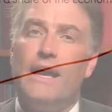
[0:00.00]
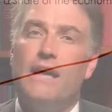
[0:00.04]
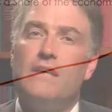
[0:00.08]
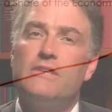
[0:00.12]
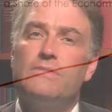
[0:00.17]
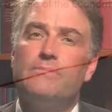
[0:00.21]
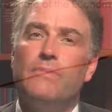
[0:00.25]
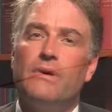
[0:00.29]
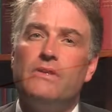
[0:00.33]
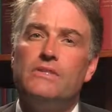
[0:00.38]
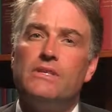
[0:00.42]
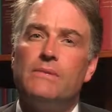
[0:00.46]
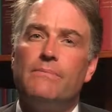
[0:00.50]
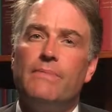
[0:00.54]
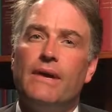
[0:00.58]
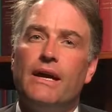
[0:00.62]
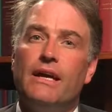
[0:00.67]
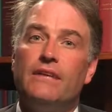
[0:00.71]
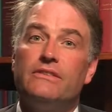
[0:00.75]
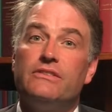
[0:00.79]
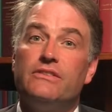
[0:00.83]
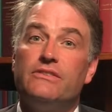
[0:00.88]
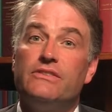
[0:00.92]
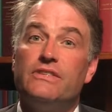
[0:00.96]
the House
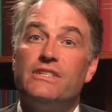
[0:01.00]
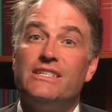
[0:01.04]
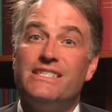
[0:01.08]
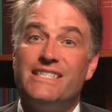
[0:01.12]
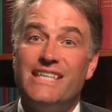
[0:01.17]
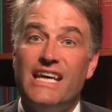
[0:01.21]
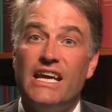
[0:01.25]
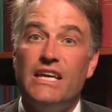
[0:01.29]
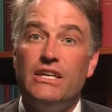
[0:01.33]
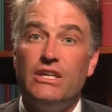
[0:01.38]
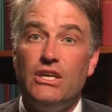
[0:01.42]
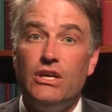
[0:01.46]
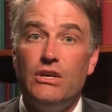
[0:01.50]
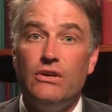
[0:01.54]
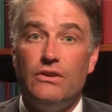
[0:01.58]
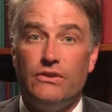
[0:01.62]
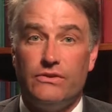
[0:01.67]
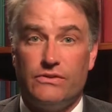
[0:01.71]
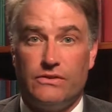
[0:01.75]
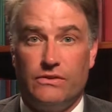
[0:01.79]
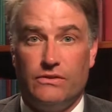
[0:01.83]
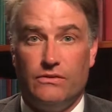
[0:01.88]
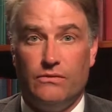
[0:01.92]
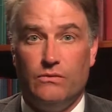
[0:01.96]
budget balances in 10
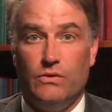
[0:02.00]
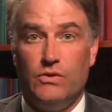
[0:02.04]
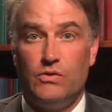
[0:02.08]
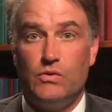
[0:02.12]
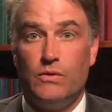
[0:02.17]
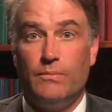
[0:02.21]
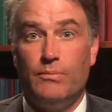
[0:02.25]
years,